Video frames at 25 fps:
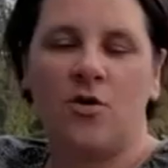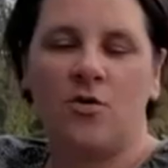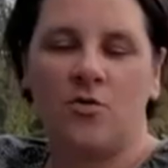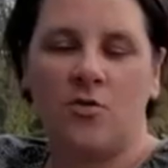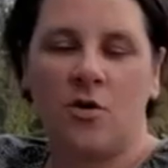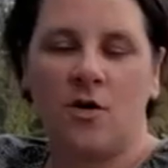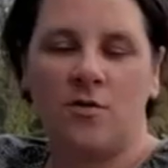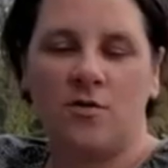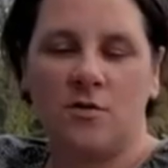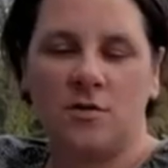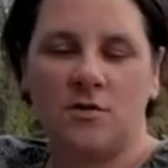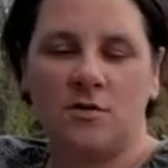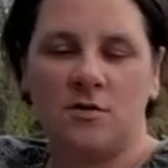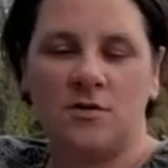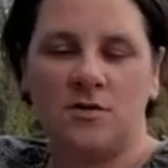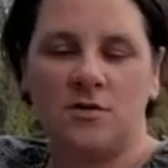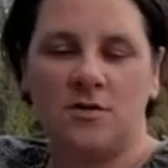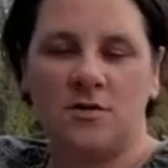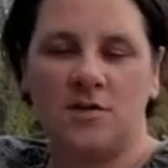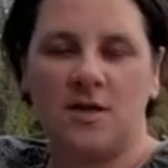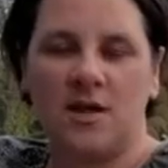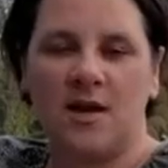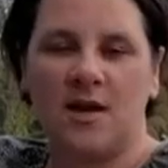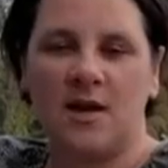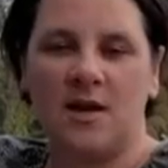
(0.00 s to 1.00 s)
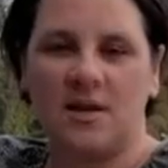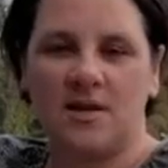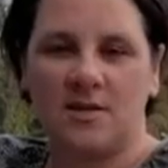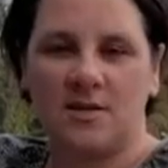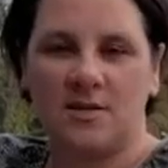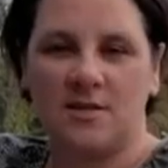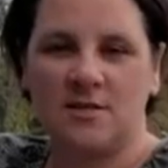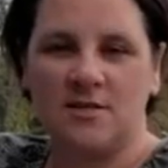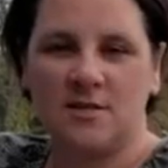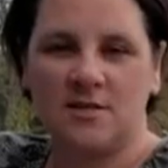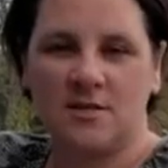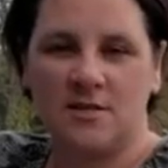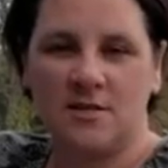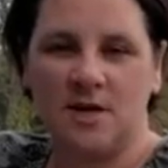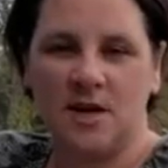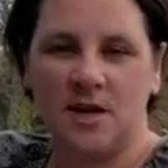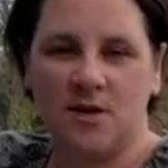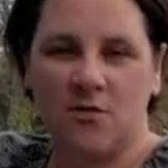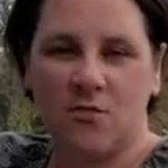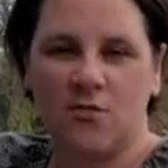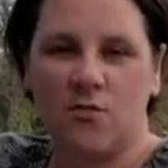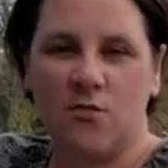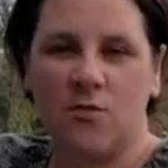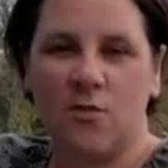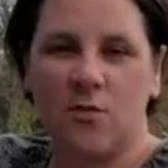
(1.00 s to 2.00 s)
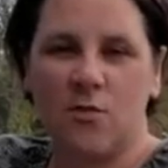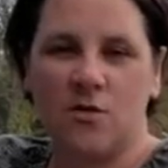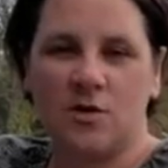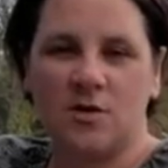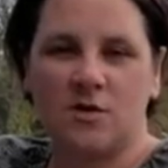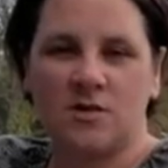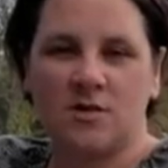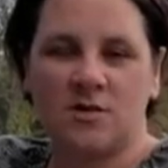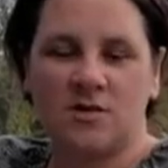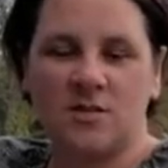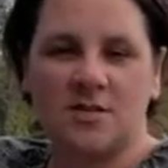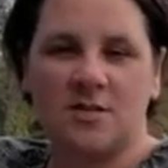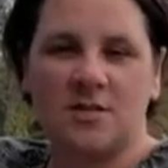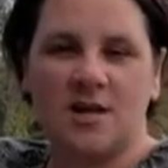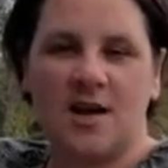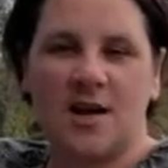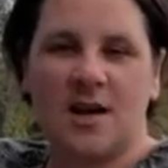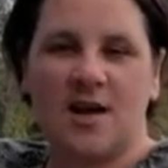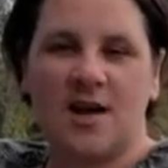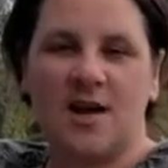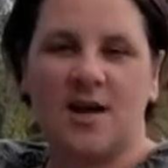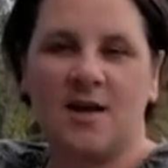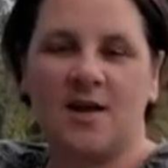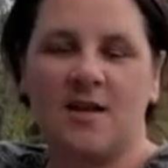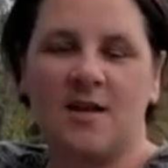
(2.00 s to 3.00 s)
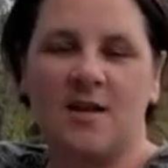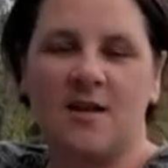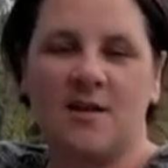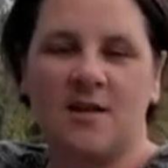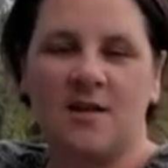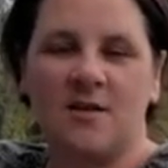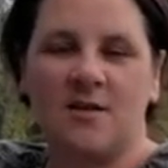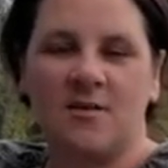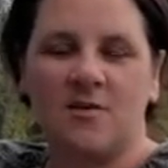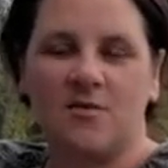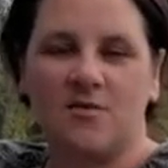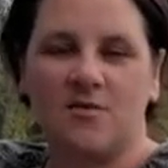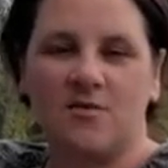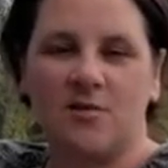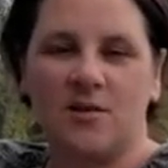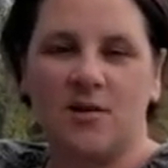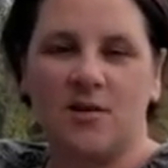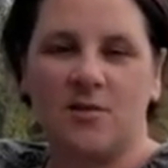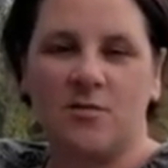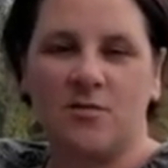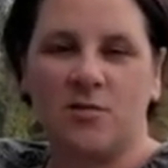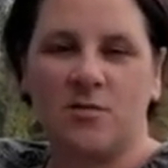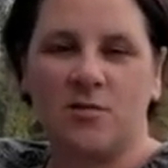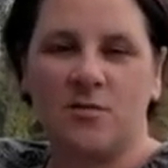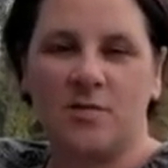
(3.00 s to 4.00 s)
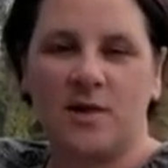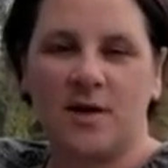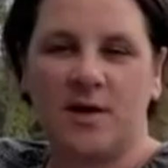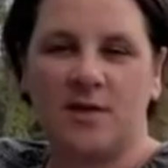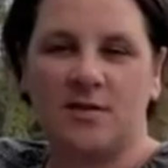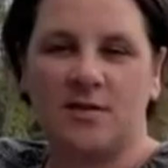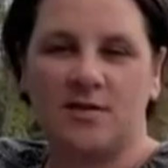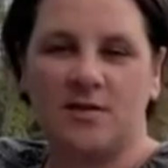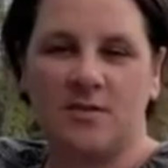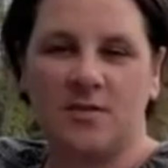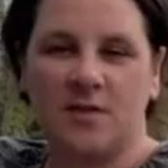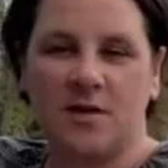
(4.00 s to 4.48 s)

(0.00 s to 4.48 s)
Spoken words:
who I was, and our walk today really brought back to